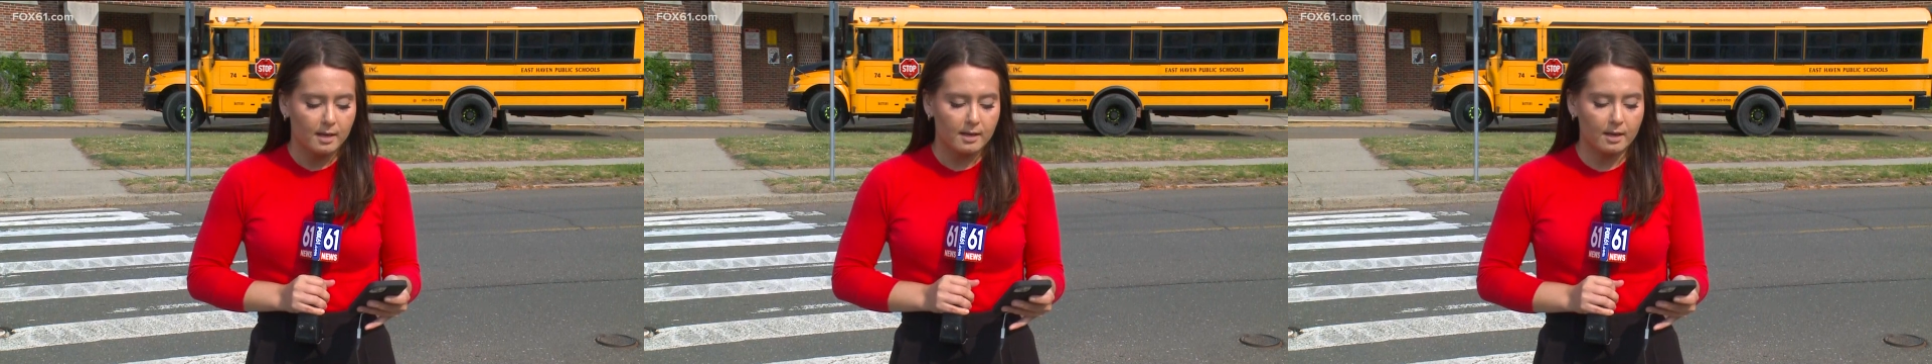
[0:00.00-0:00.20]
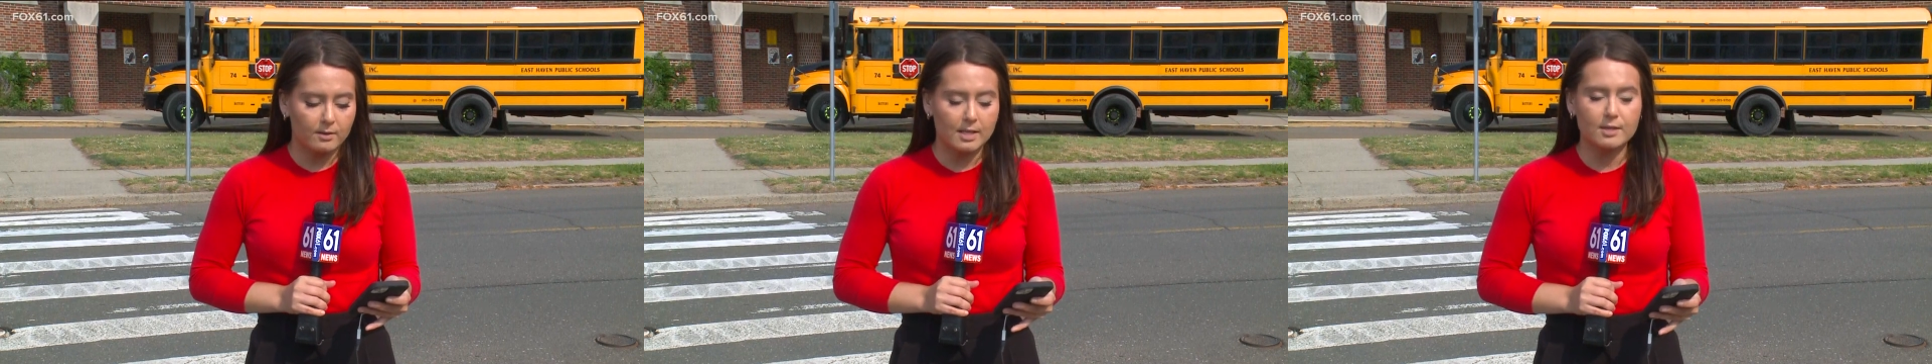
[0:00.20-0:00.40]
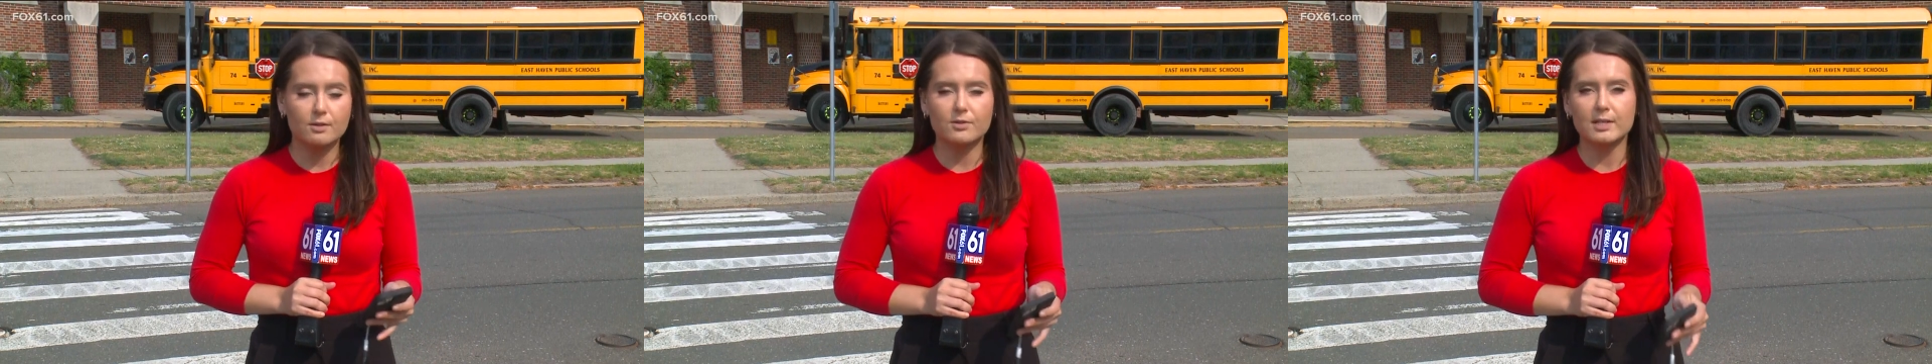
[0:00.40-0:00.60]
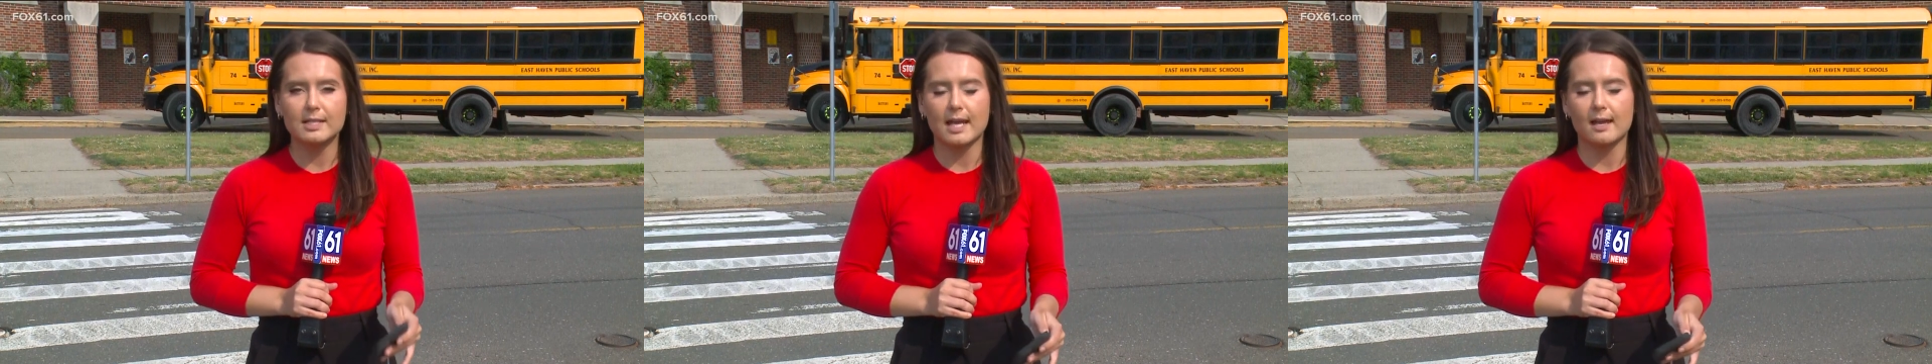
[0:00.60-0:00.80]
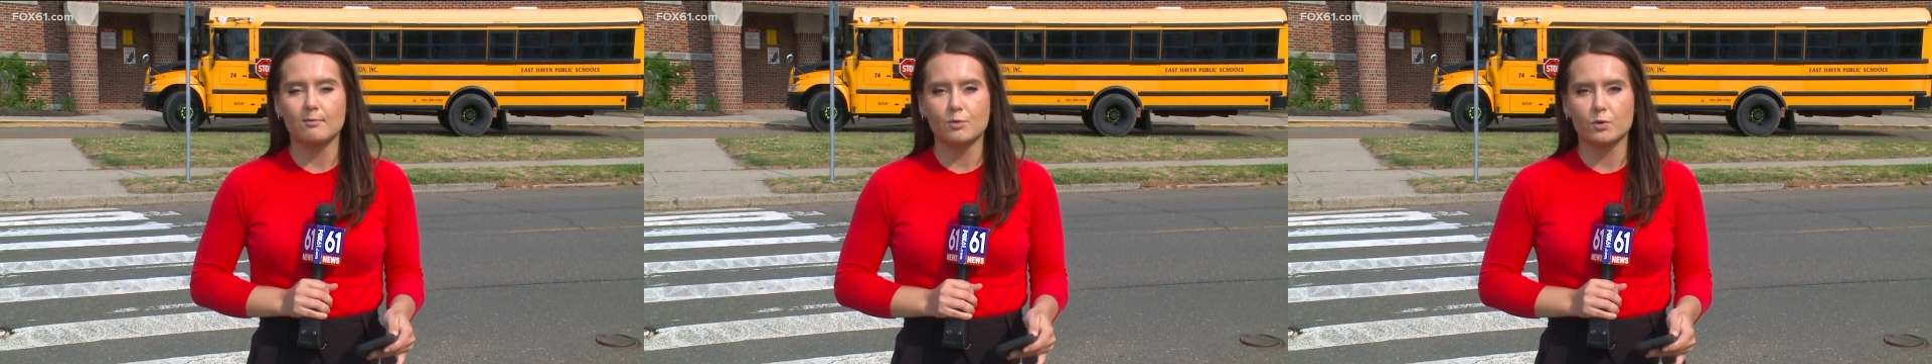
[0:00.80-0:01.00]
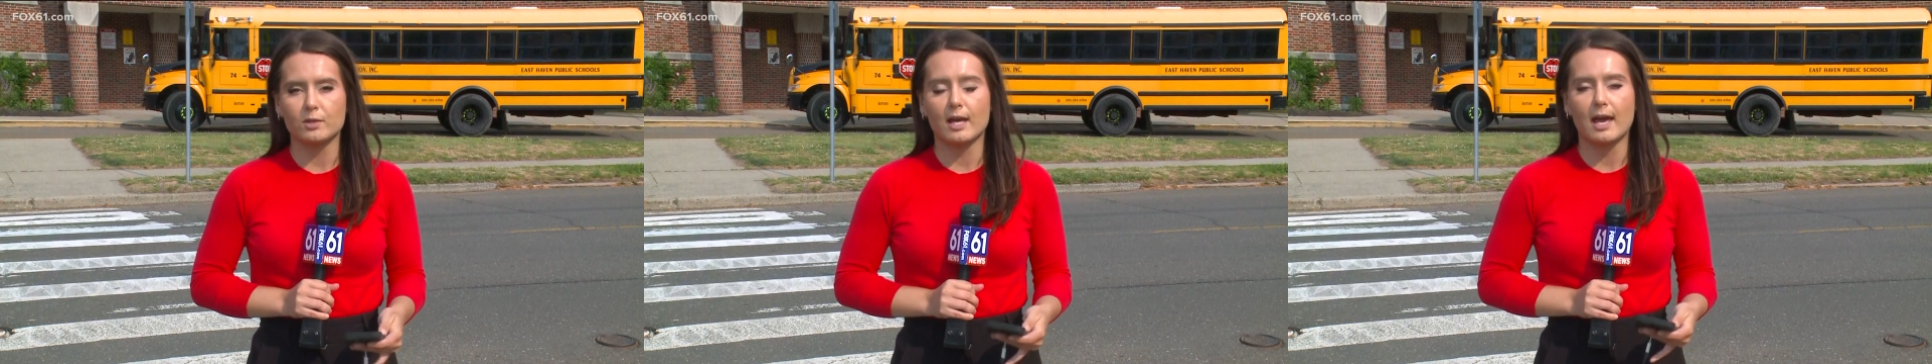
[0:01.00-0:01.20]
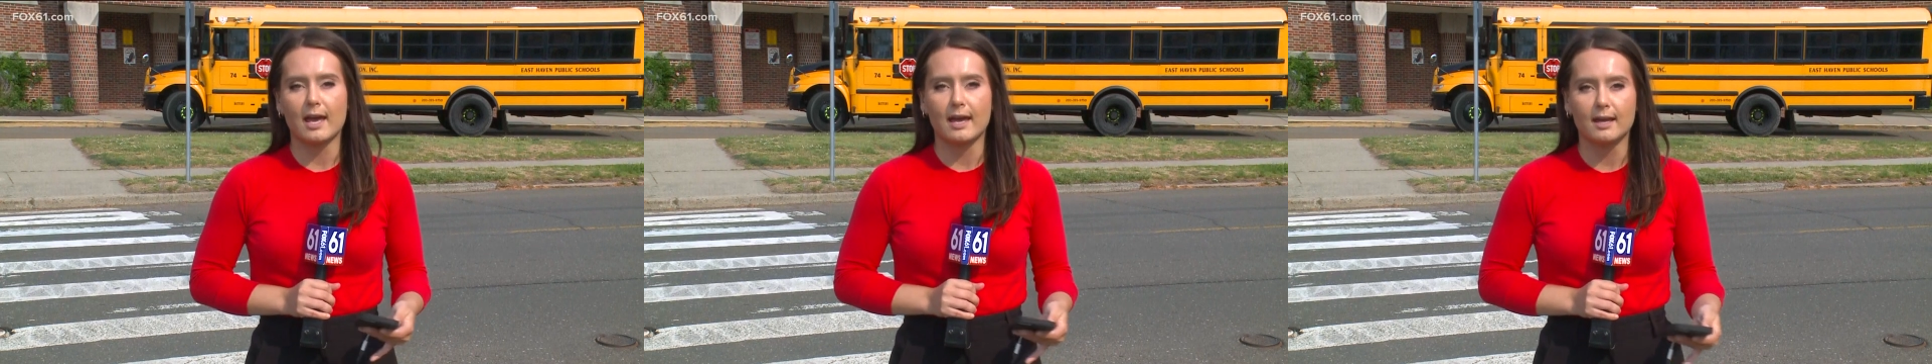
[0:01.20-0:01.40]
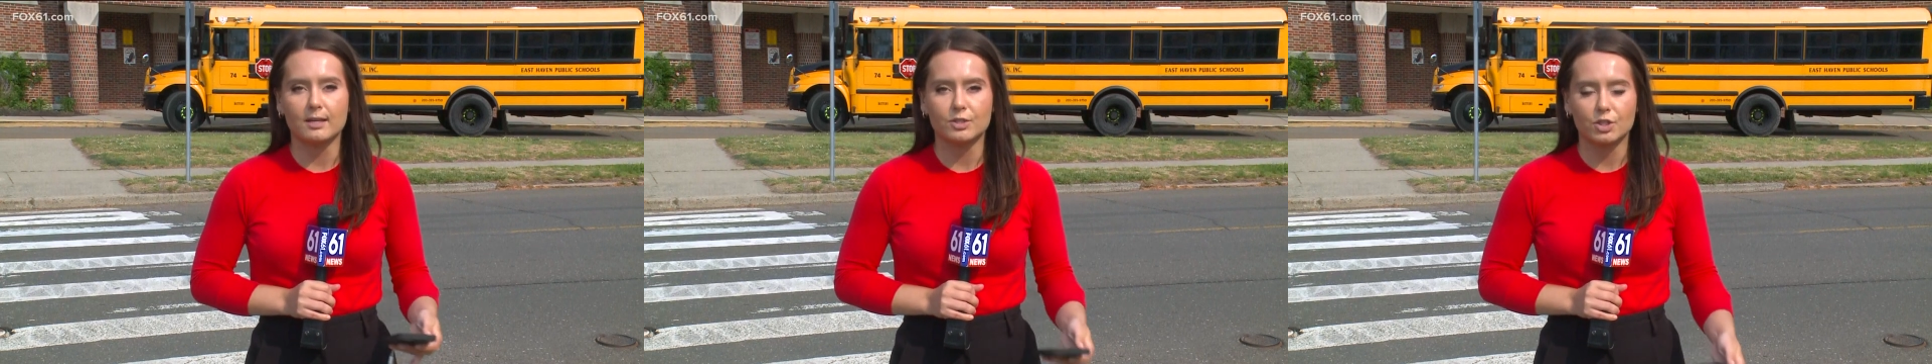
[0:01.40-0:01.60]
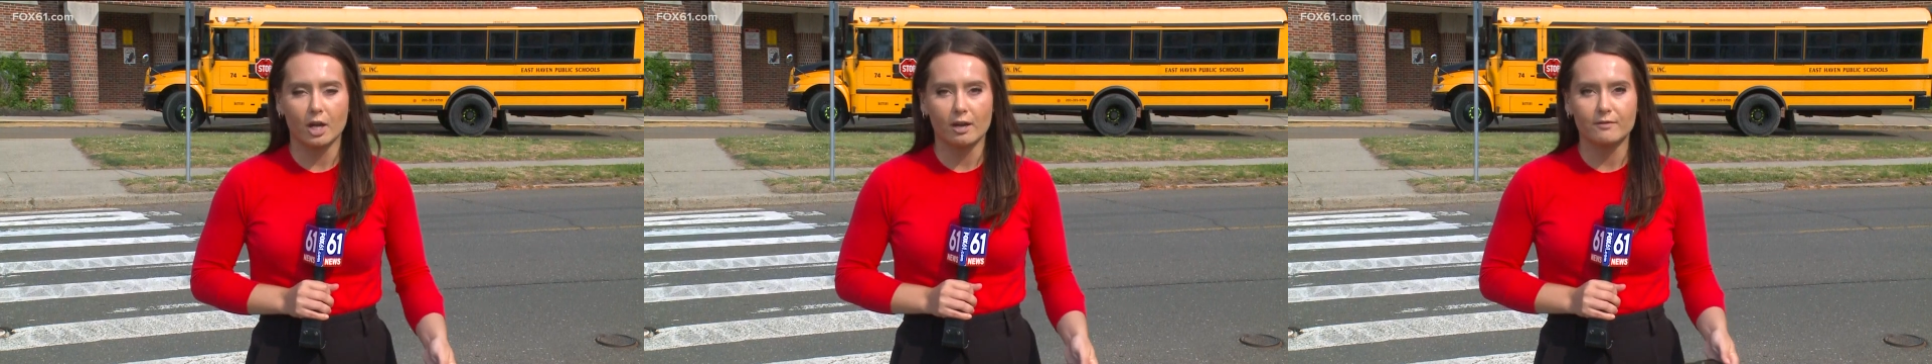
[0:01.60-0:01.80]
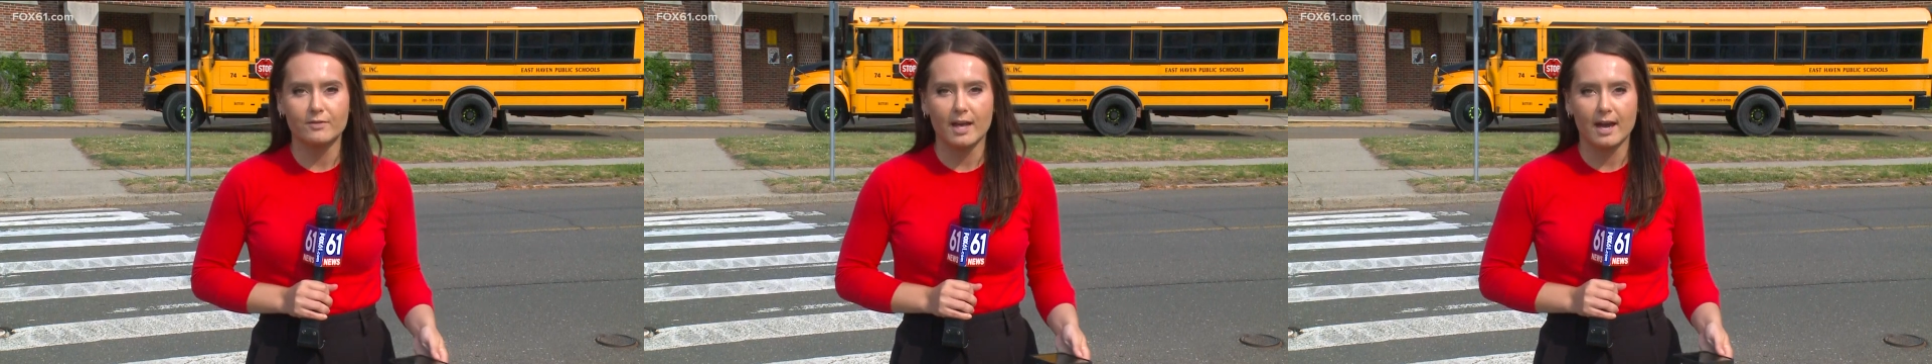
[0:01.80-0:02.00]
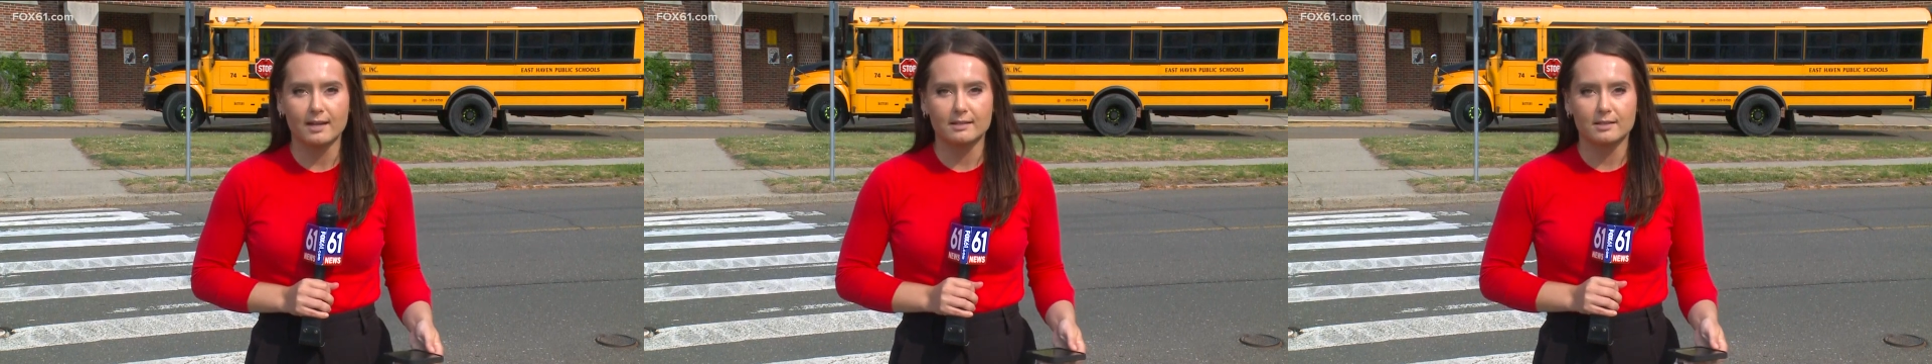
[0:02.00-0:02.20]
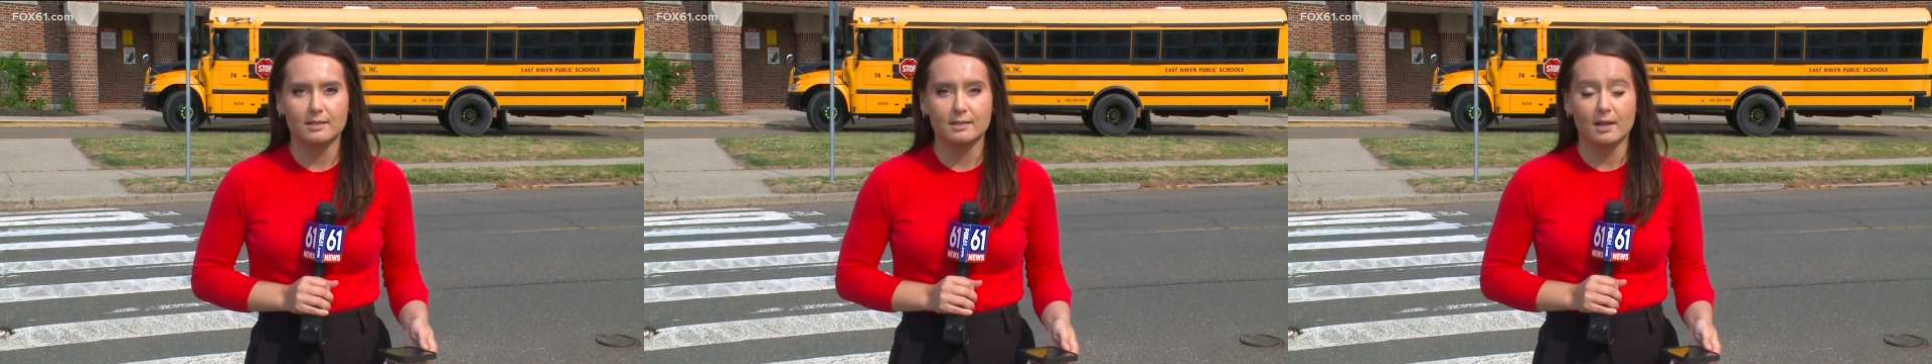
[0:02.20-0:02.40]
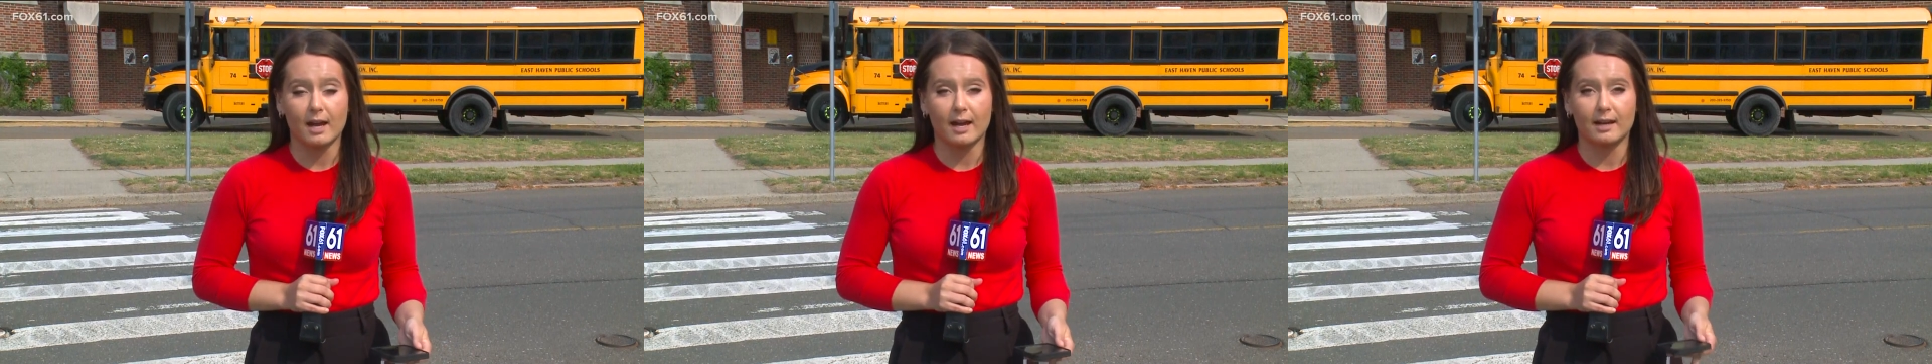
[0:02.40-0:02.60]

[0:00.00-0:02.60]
Now, neither the name nor the age of that